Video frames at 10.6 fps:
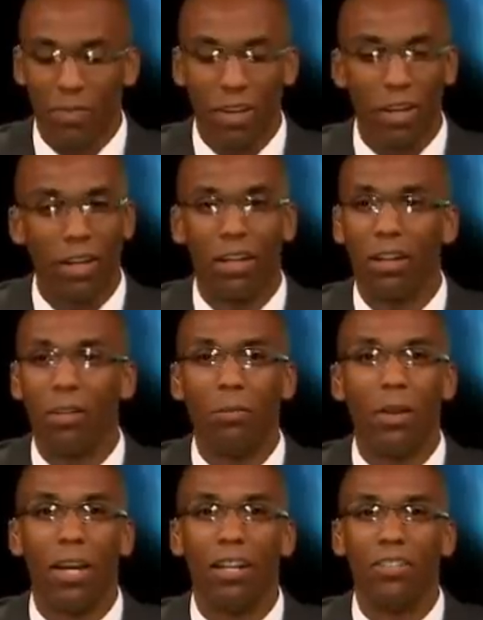Oh,
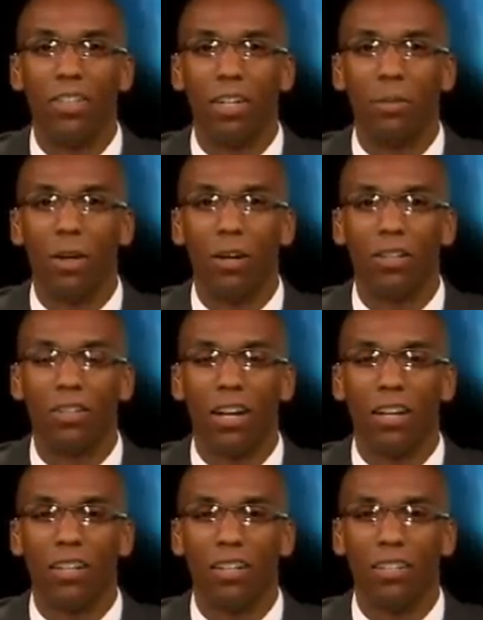man, GMO, it's
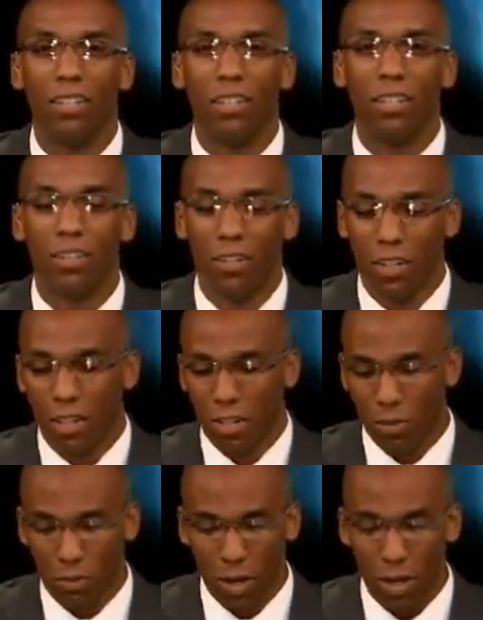not a good deal.
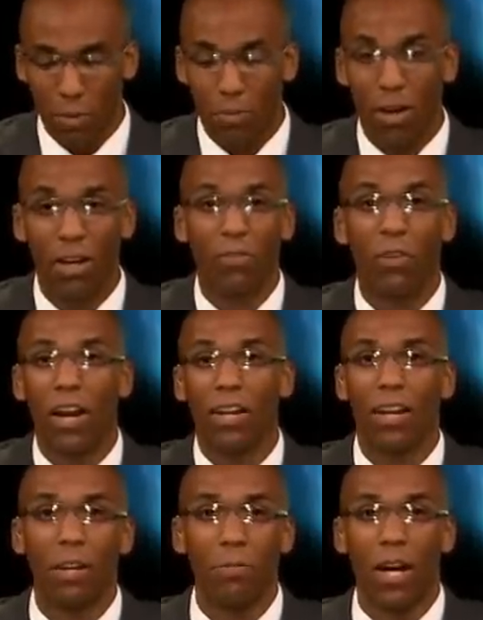Read up on it, find
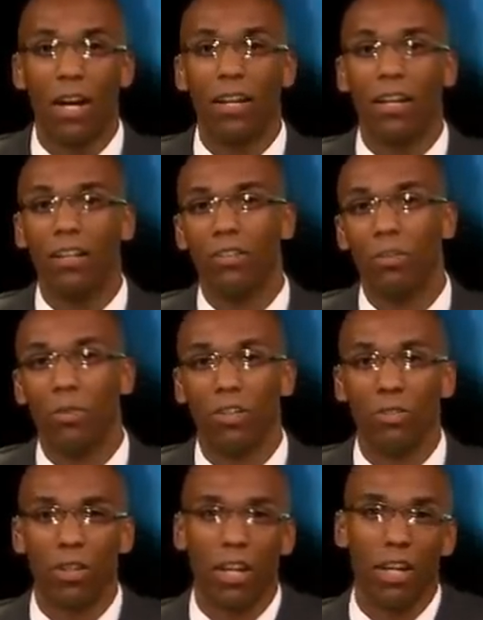out about it, and do what
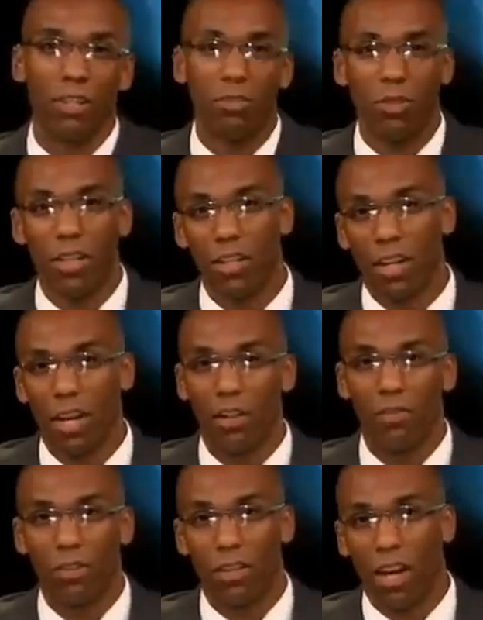you can to get it out
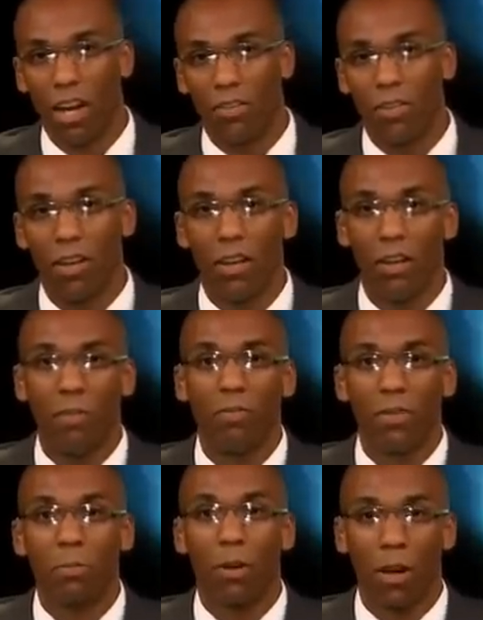of your life
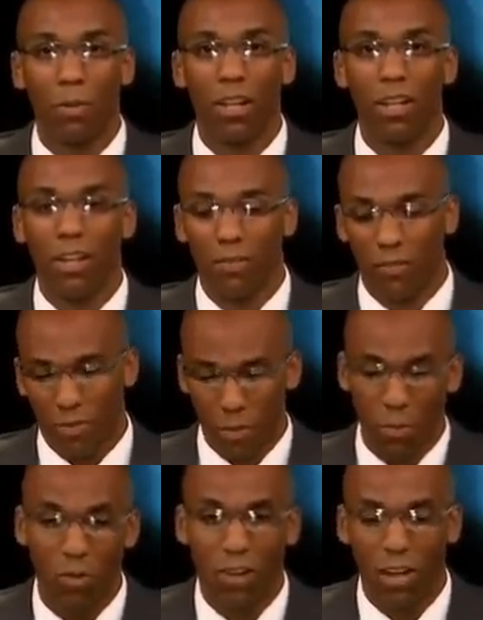permanently.
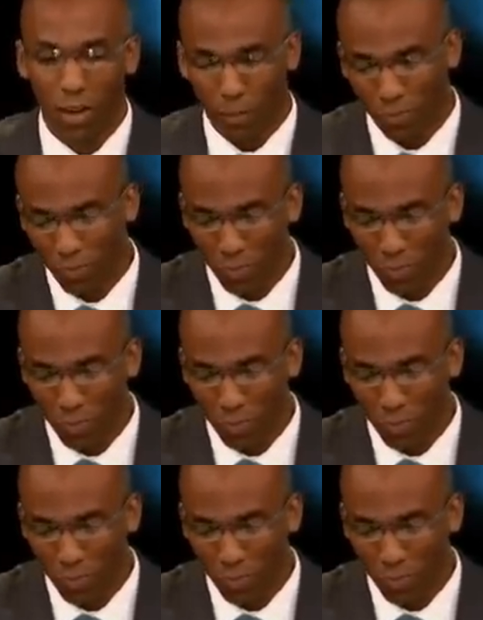Moving on.